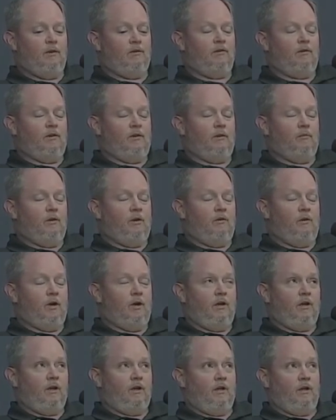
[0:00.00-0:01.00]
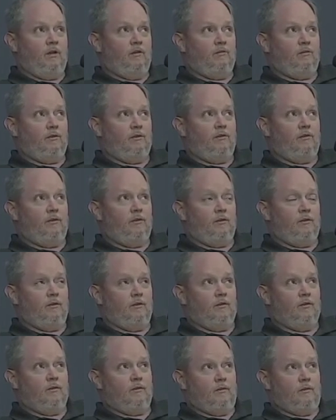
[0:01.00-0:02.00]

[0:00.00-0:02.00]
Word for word: feels good to be writing again for certain.